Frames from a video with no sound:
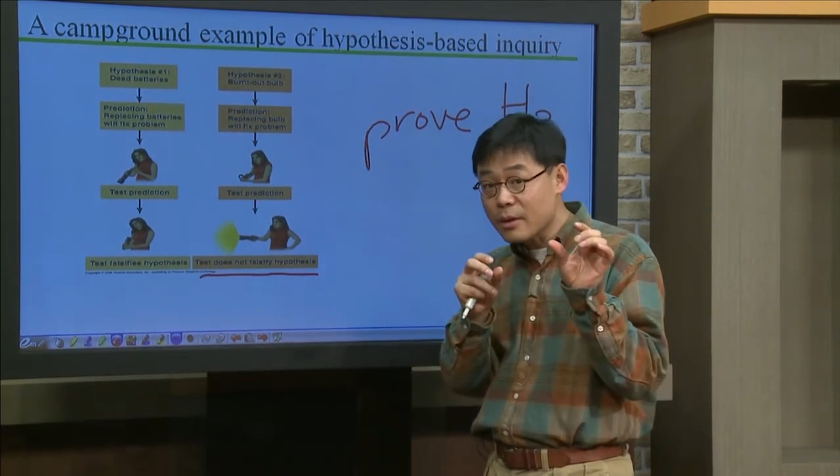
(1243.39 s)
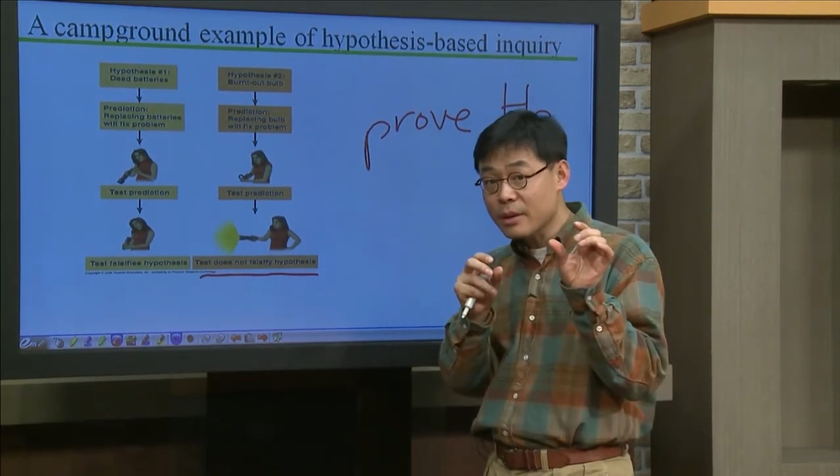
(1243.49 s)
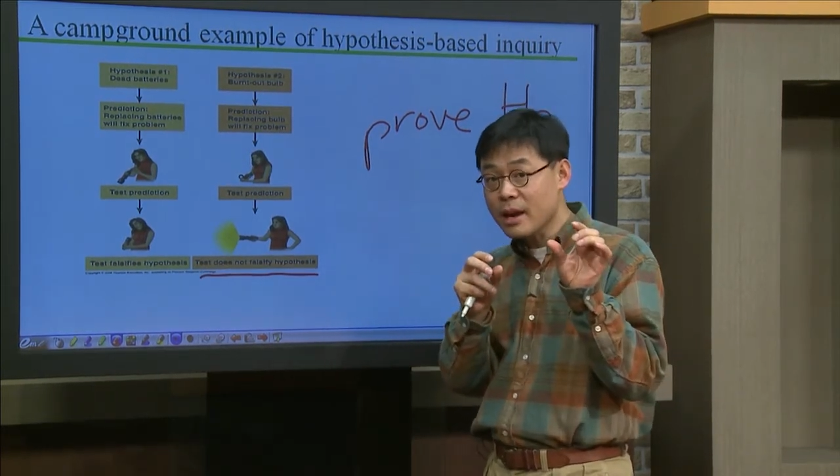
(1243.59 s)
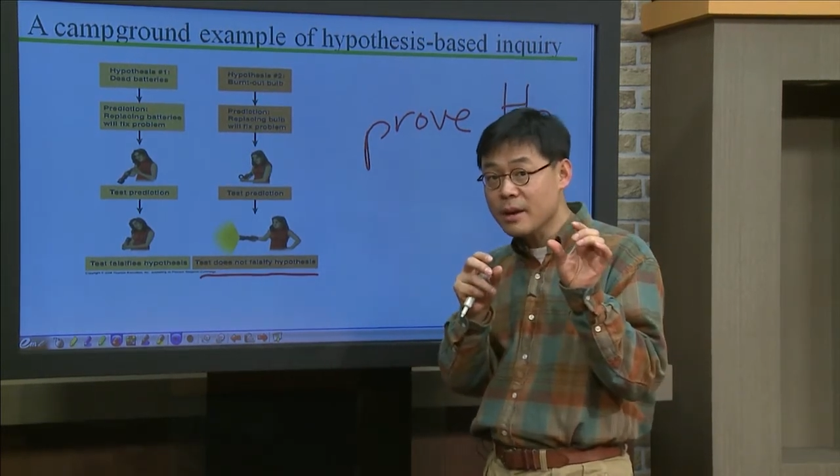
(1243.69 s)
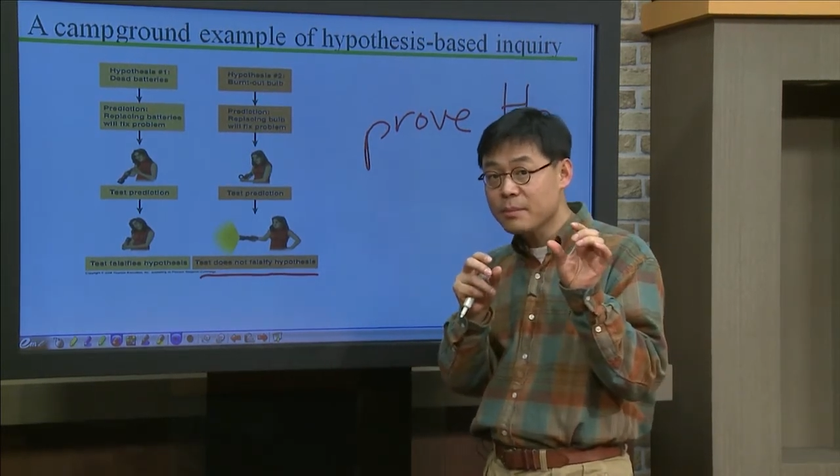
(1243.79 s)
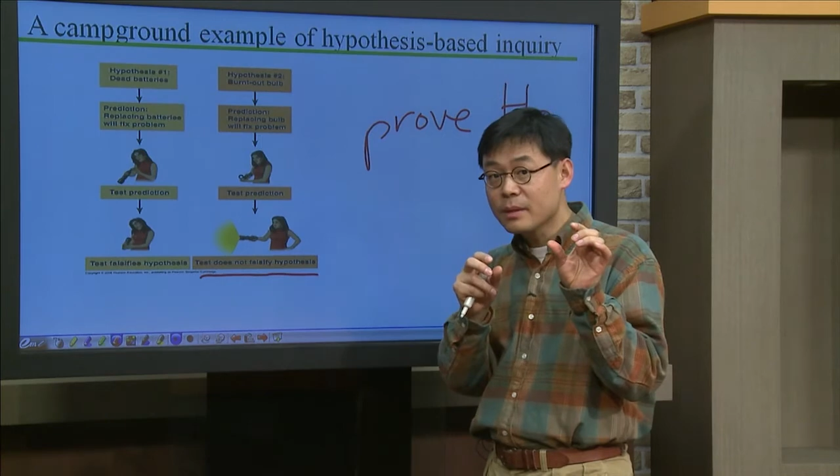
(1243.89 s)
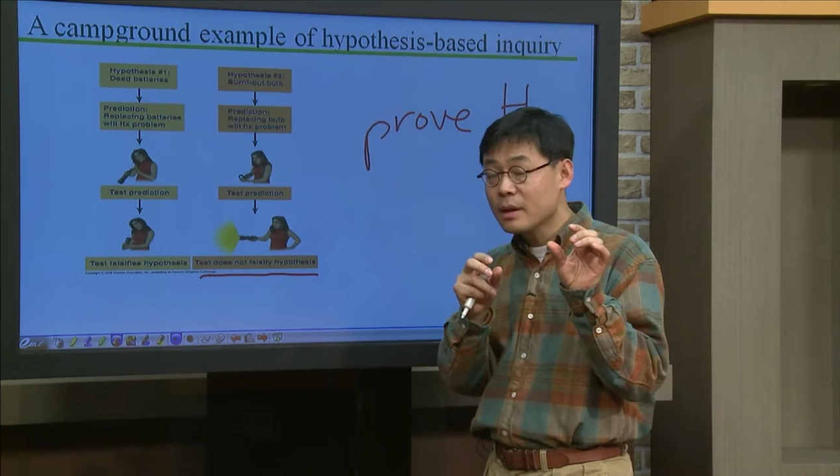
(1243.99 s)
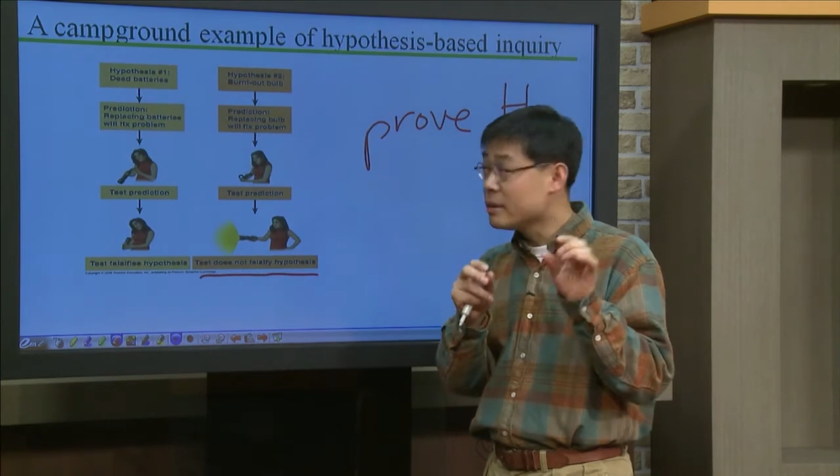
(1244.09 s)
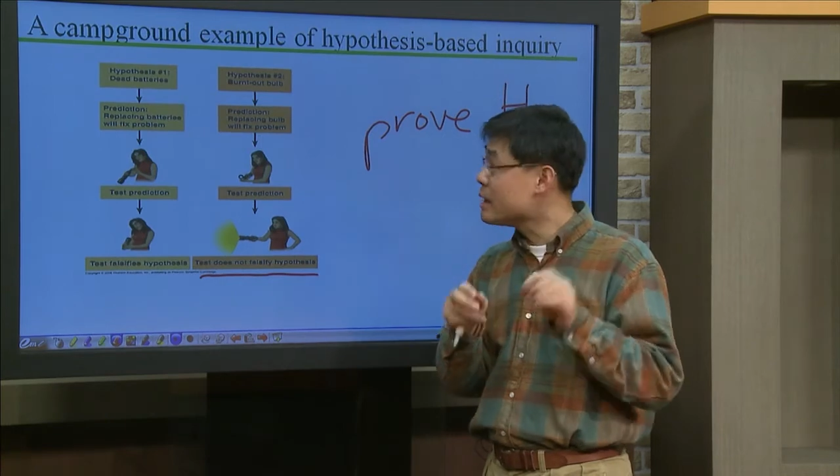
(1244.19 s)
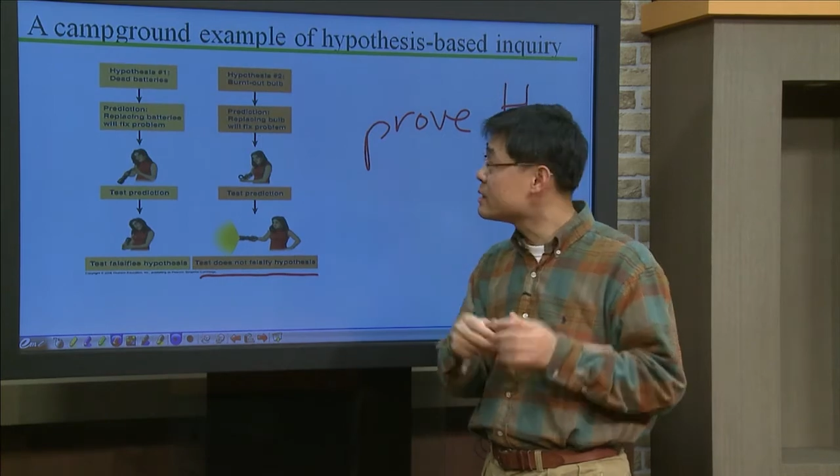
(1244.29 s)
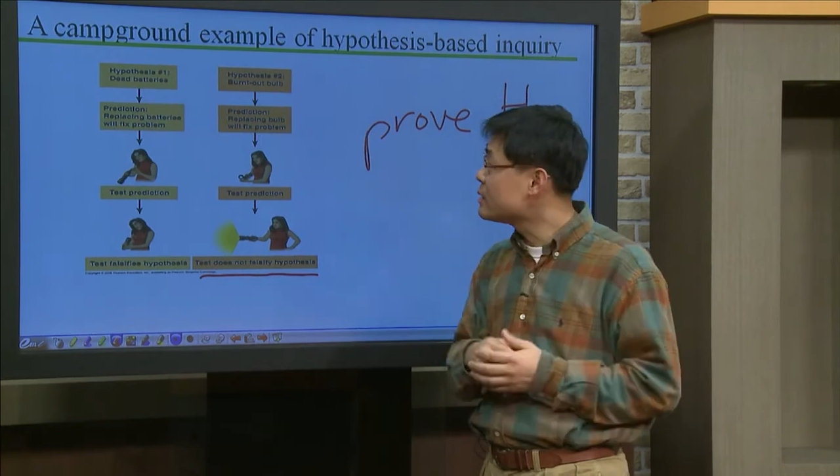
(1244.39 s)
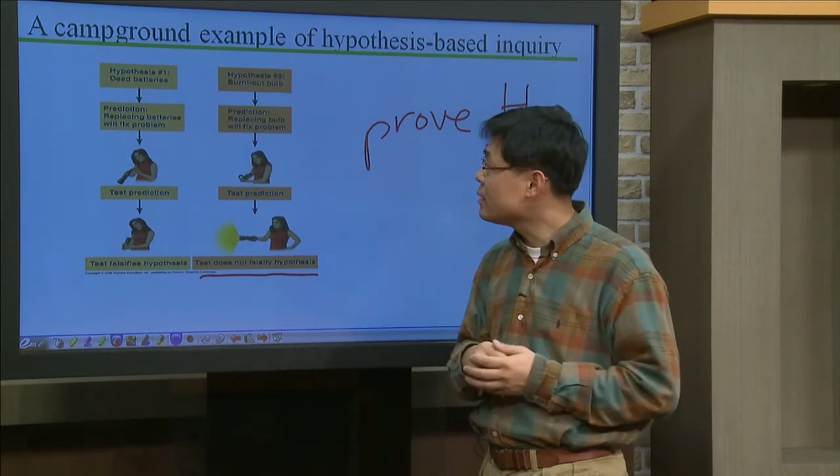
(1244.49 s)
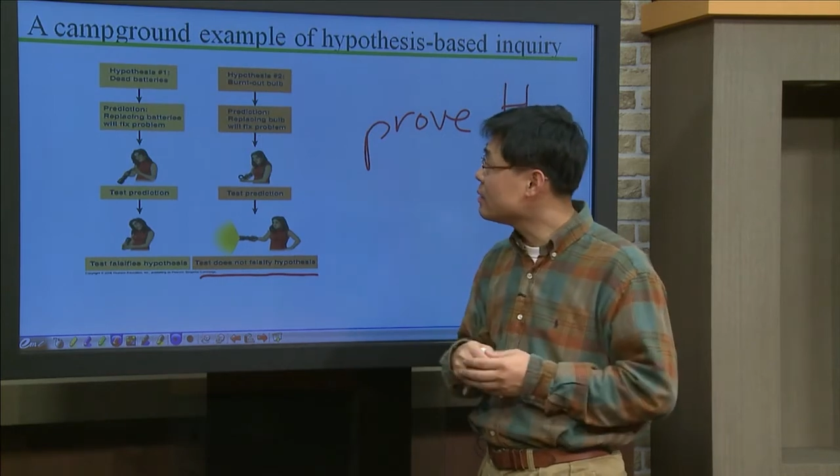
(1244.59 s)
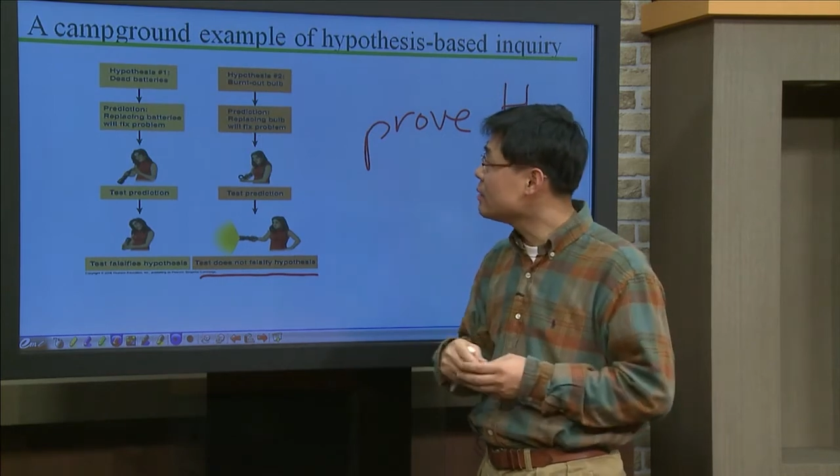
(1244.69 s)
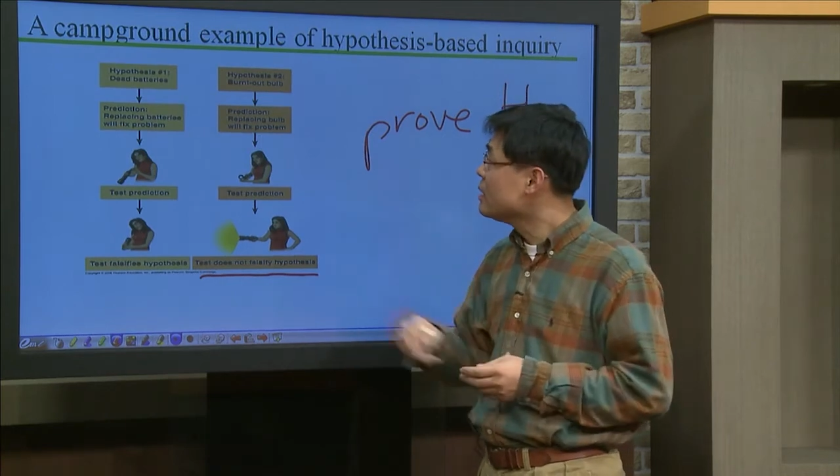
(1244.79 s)
Okay, then
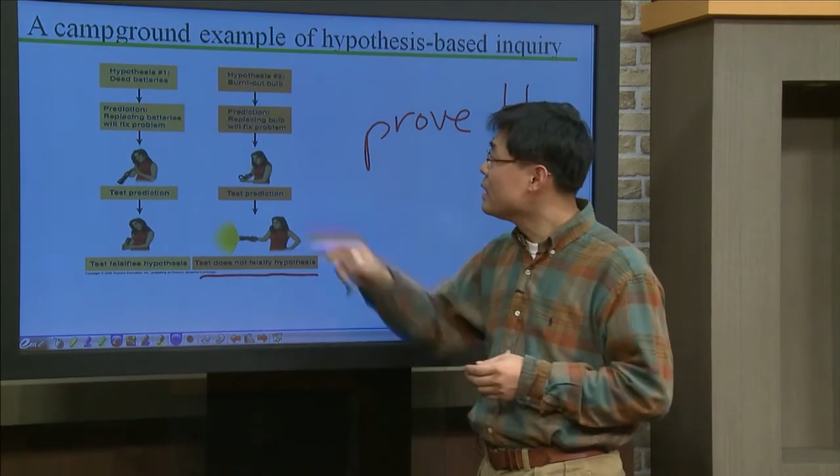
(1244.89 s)
still,